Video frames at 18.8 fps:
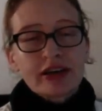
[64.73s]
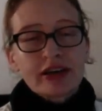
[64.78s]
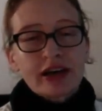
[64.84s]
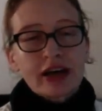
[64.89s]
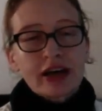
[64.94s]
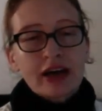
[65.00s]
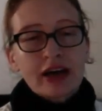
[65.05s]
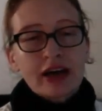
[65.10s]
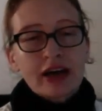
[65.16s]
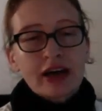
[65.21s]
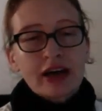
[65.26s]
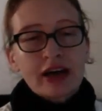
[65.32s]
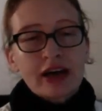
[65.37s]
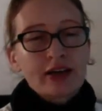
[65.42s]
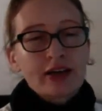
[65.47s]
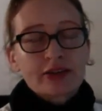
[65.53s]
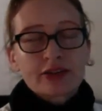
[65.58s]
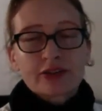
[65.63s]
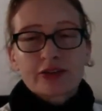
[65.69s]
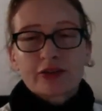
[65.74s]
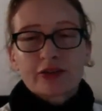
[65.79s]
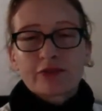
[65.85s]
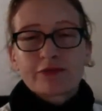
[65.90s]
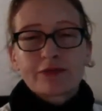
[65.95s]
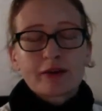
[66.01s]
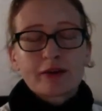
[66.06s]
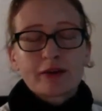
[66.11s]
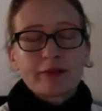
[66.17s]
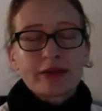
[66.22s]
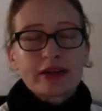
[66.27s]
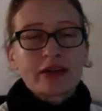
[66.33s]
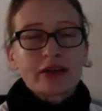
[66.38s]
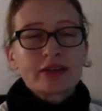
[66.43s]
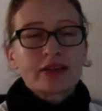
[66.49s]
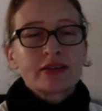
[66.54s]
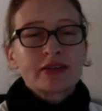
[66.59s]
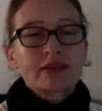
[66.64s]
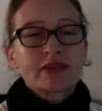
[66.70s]
and to try not to go far
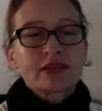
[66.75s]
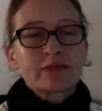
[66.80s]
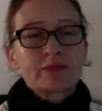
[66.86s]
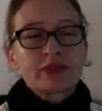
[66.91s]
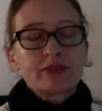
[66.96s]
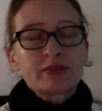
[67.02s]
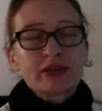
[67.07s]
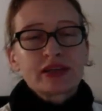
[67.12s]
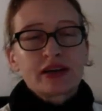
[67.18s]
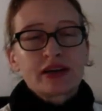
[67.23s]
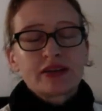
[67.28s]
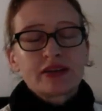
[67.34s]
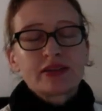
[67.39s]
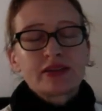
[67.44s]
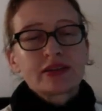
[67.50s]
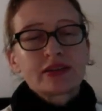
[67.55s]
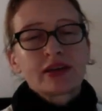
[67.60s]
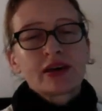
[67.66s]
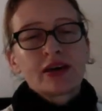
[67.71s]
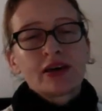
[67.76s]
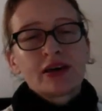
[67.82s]
beyond it, simply because